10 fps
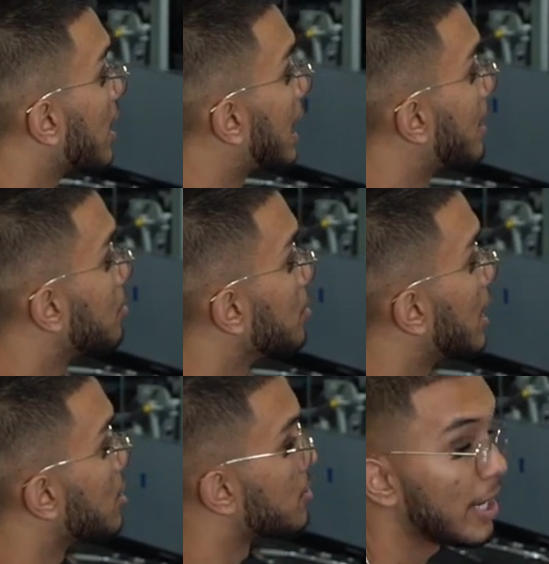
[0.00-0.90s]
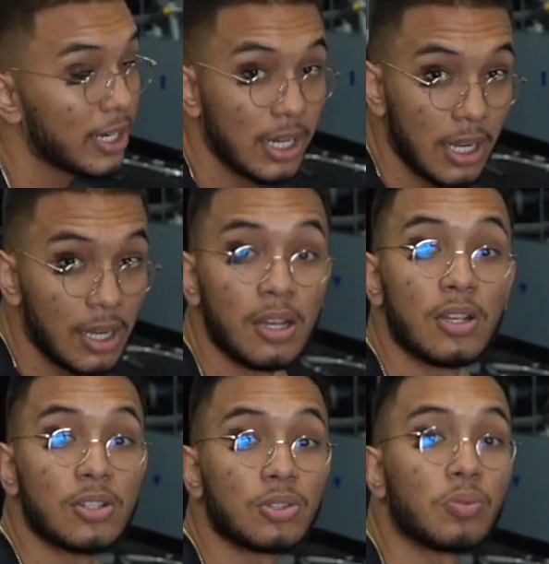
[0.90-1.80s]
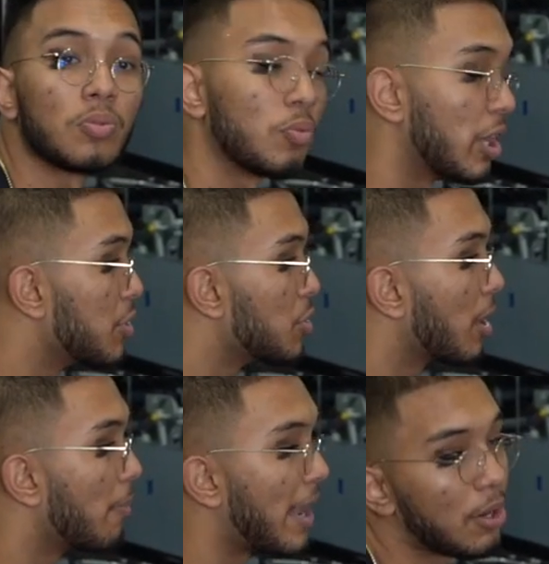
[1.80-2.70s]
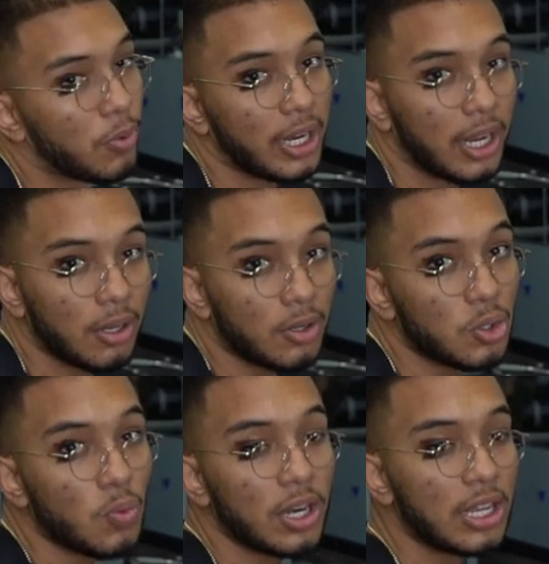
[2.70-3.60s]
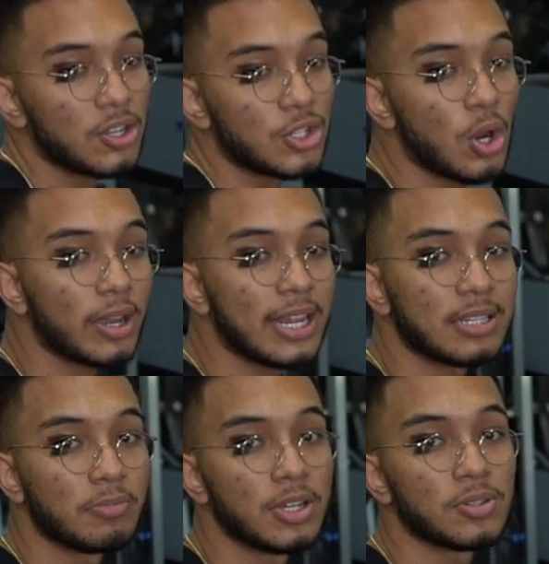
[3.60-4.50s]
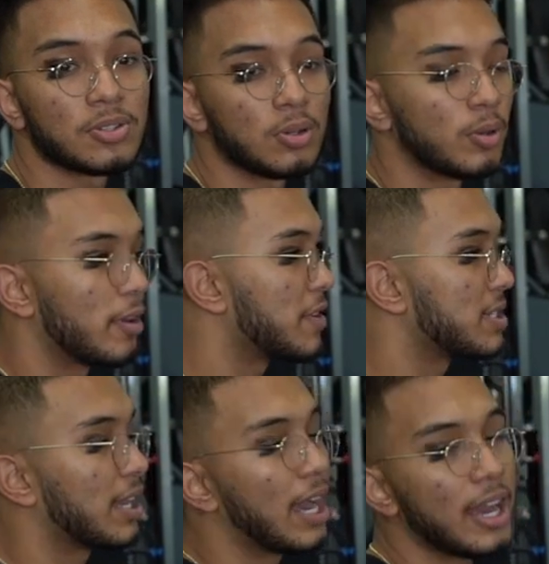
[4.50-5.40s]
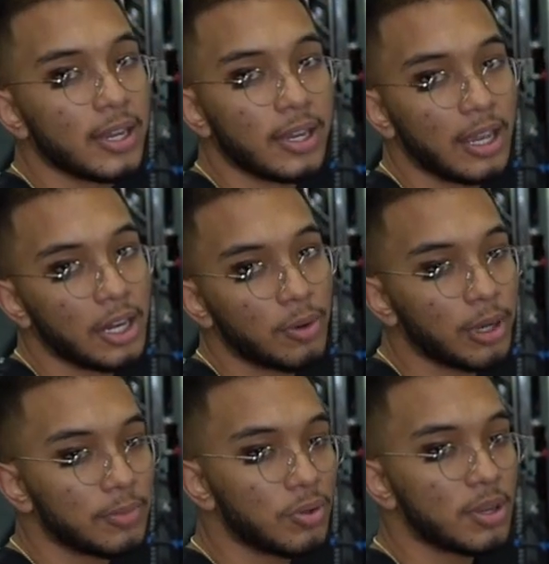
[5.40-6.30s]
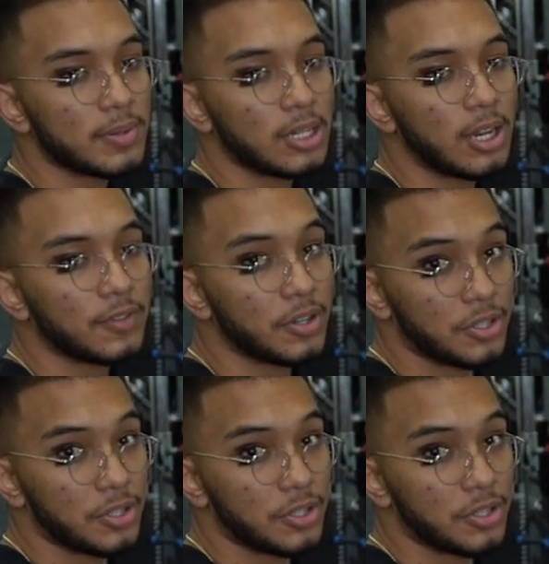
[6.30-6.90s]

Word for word: got lat pull downs, right? So whenever you're doing a back workout, you want to showcase the muscles. So if it's a guy in their rib, you want to take off their